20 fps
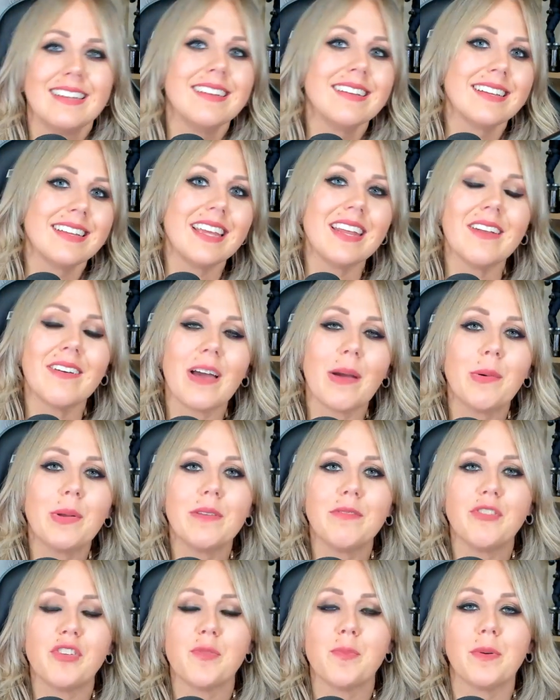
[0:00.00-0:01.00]
you know, I would
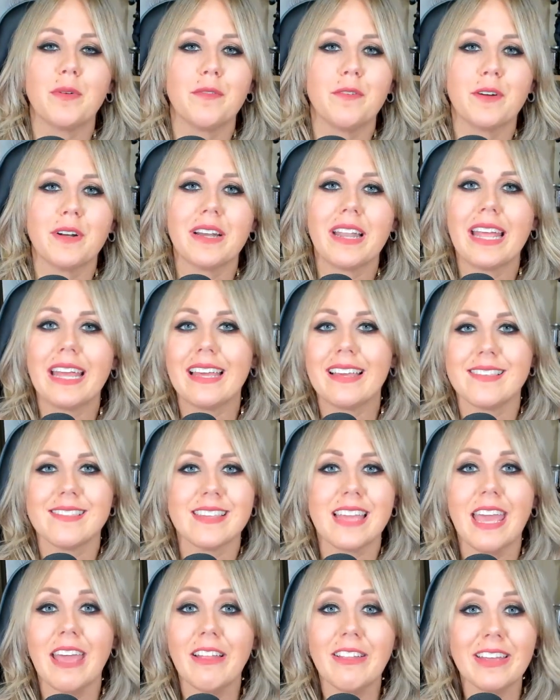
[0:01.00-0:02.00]
have just preferred like a
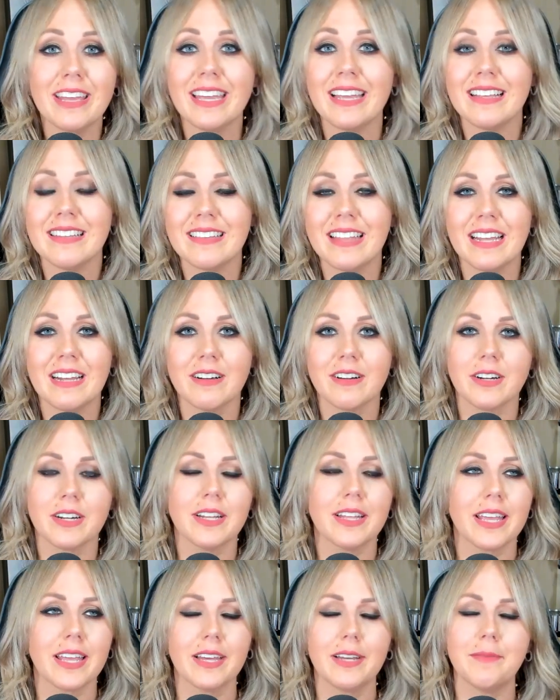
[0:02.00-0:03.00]
scaling, like or
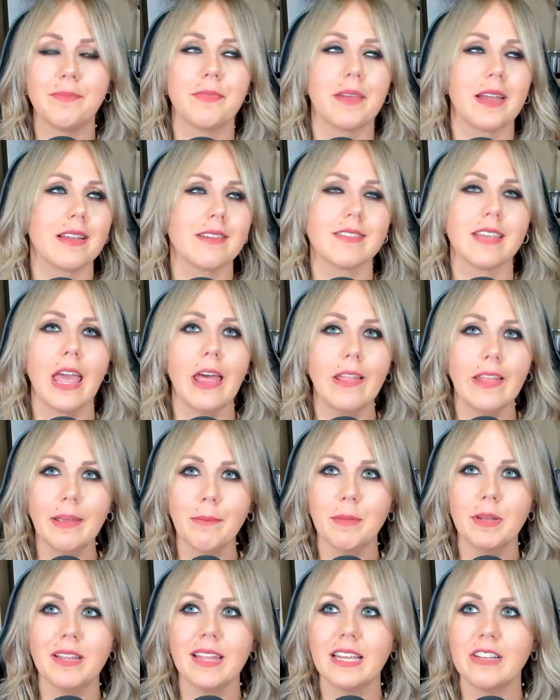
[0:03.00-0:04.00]
like a not a scaling,
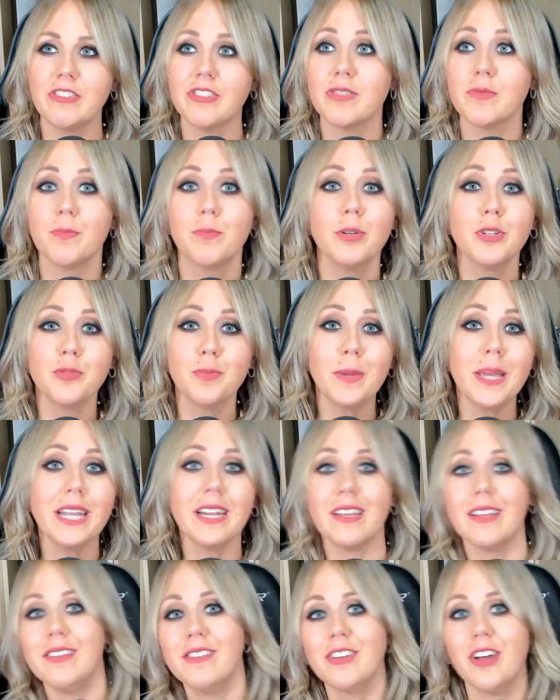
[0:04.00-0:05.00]
but like just push B
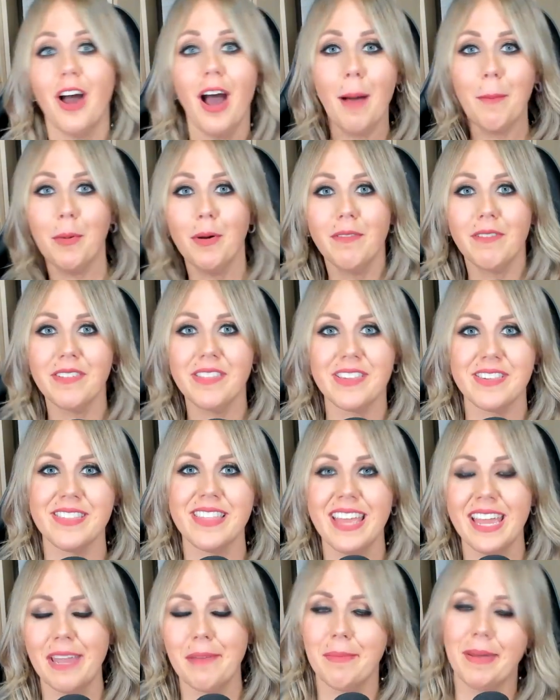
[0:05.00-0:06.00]
to, to hop over this
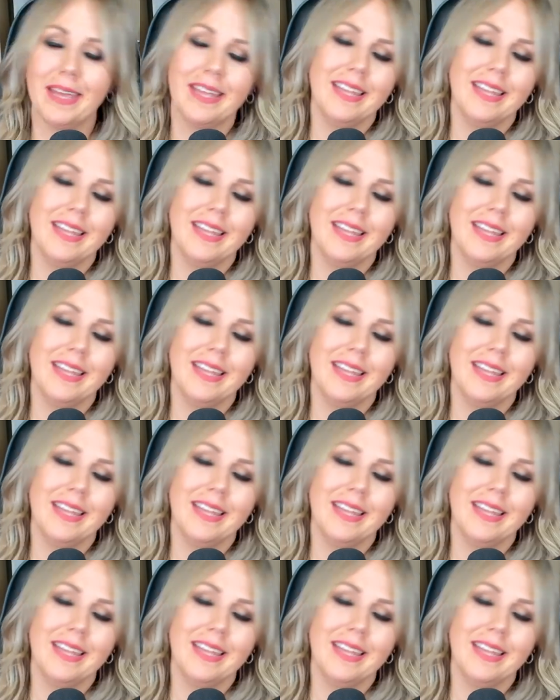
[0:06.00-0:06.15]
thing. But